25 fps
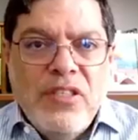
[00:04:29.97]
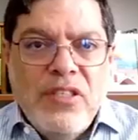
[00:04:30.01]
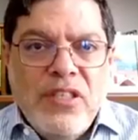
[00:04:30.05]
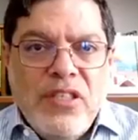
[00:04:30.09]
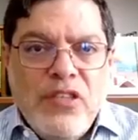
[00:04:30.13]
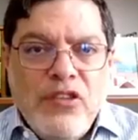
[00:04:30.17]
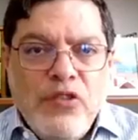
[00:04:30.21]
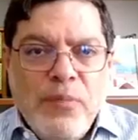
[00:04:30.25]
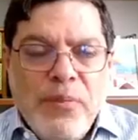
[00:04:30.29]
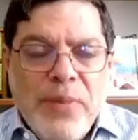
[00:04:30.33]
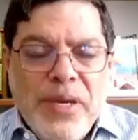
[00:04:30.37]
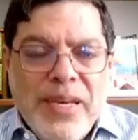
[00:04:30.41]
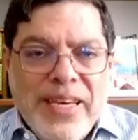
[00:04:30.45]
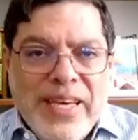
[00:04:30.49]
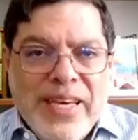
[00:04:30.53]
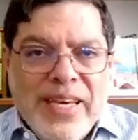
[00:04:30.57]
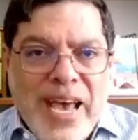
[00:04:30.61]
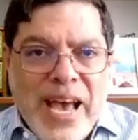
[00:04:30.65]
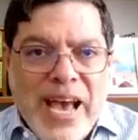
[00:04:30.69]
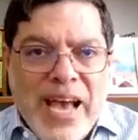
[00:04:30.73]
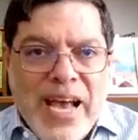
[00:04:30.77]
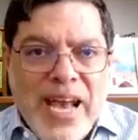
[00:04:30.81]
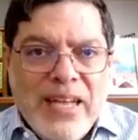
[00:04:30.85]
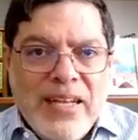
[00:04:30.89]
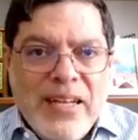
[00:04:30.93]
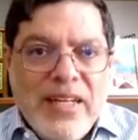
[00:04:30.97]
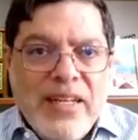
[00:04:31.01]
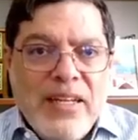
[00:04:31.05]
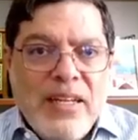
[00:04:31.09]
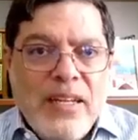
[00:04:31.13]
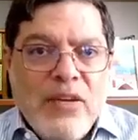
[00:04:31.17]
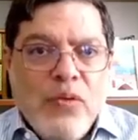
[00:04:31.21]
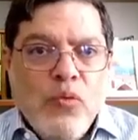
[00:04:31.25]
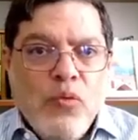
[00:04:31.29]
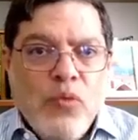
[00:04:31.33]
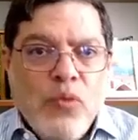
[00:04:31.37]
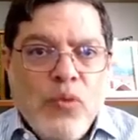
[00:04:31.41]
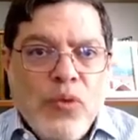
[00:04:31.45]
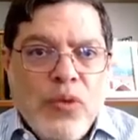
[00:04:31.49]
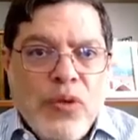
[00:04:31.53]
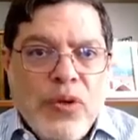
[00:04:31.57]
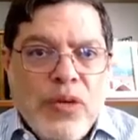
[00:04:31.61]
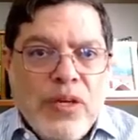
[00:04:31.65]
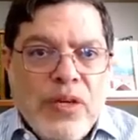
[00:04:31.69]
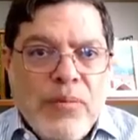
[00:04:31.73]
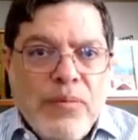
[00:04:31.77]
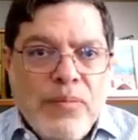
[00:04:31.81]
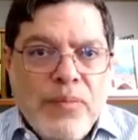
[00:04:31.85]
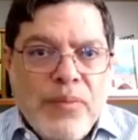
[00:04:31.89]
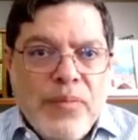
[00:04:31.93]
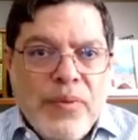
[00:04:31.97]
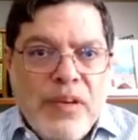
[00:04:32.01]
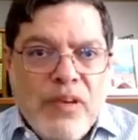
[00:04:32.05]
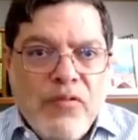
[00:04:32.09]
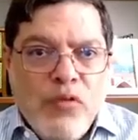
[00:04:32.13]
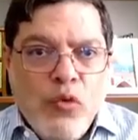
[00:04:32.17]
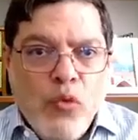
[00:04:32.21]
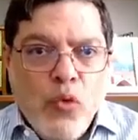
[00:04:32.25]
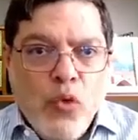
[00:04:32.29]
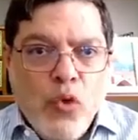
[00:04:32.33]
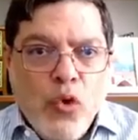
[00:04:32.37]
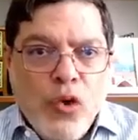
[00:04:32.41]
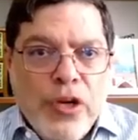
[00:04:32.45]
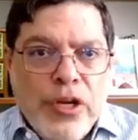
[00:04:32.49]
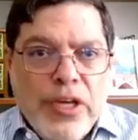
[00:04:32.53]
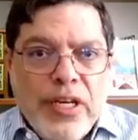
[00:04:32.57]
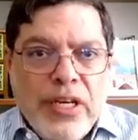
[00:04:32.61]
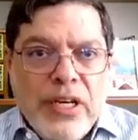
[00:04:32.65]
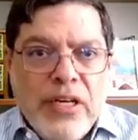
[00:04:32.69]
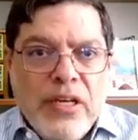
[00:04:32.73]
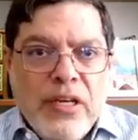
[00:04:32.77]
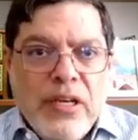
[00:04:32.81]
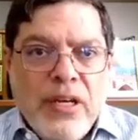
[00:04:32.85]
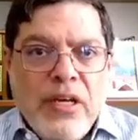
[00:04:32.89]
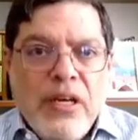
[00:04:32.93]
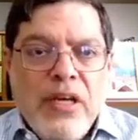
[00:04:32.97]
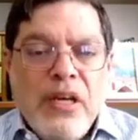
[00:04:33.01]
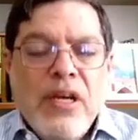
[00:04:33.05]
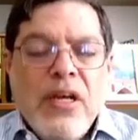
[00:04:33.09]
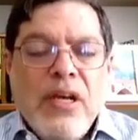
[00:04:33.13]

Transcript: siege began did it give a warning.